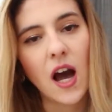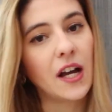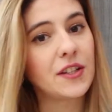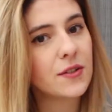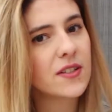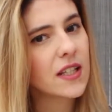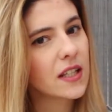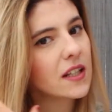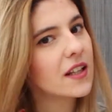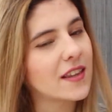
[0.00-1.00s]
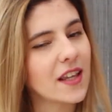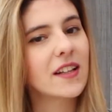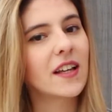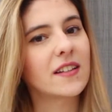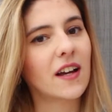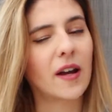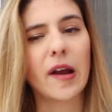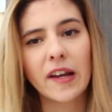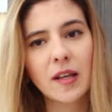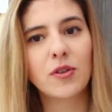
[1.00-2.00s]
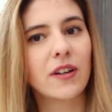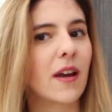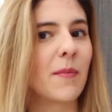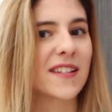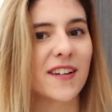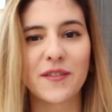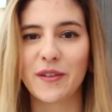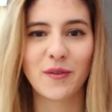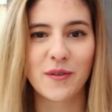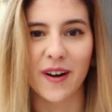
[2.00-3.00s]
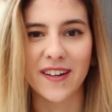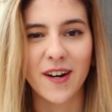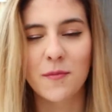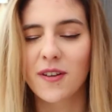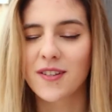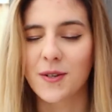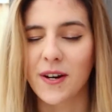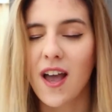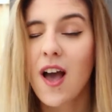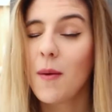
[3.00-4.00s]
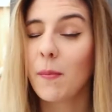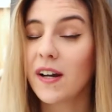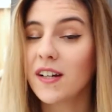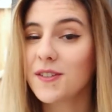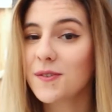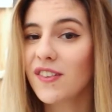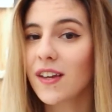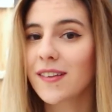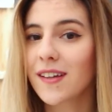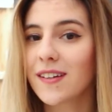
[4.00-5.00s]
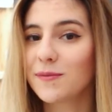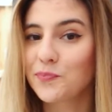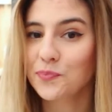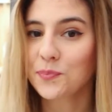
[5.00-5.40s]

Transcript: I do see think that, I, I keep looking at myself in the viewfinder, I'm really sorry, but I do think that